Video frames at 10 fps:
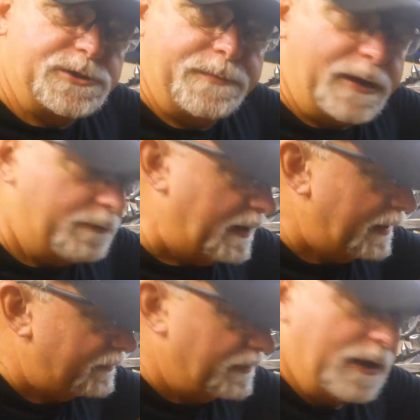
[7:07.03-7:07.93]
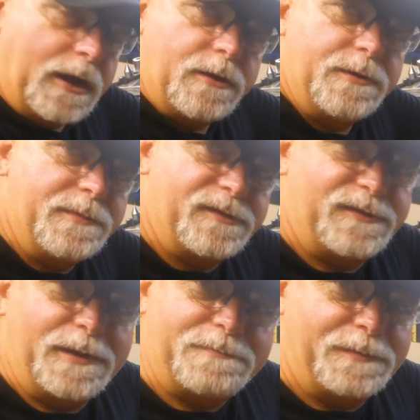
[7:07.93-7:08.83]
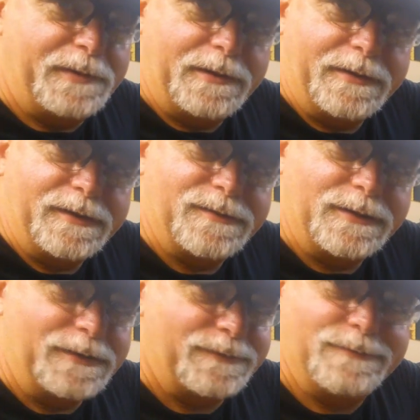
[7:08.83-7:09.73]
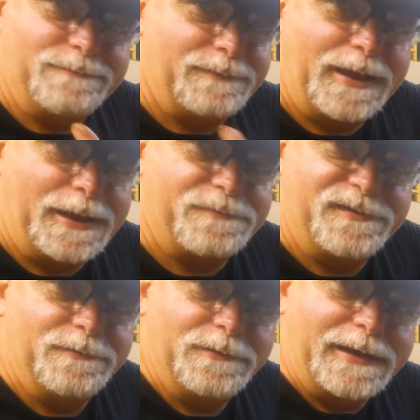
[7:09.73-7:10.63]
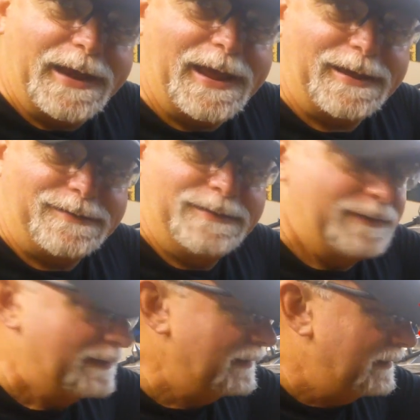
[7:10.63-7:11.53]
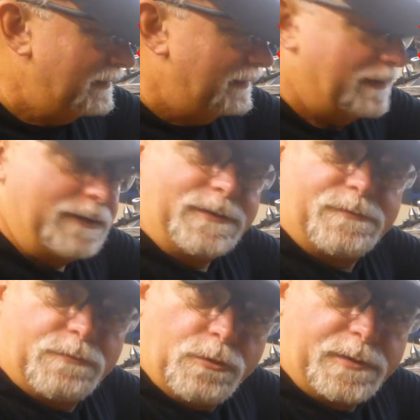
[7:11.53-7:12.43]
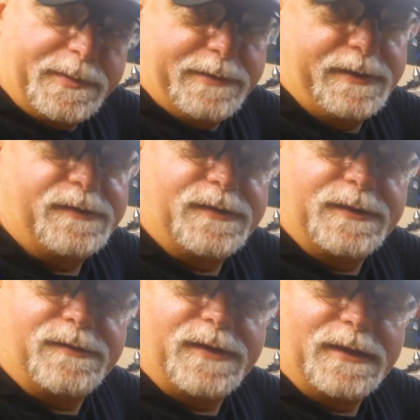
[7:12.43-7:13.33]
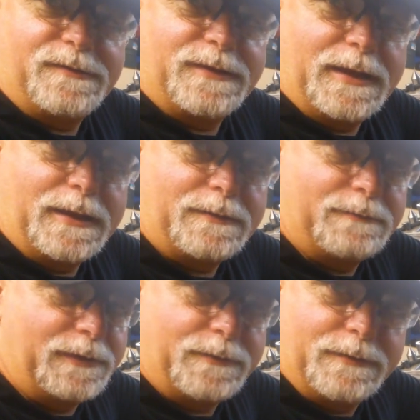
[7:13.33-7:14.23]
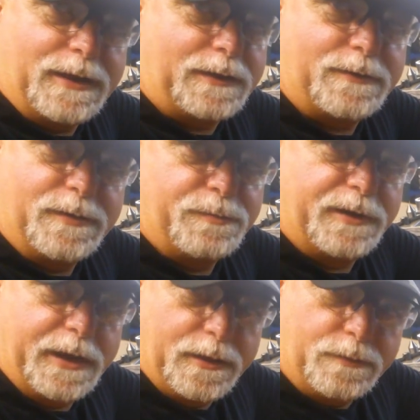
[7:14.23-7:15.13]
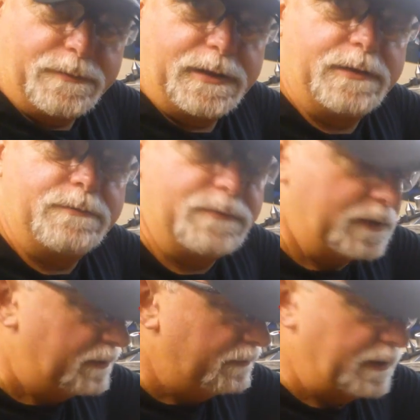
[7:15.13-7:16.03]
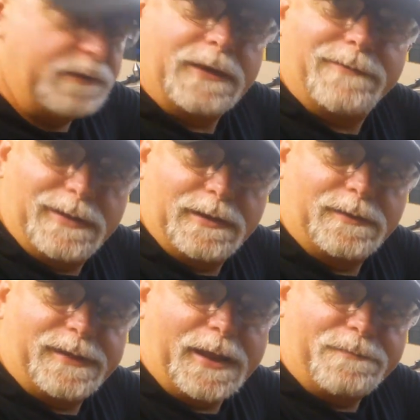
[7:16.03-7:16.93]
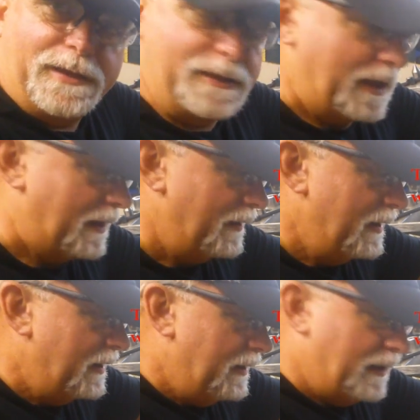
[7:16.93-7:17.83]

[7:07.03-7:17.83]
question might arise: Are you messing up the bearings on this? Absolutely not. There's roller bearings in this headstock. They're not going to Brinell when you uh, when you give it a little tap like that.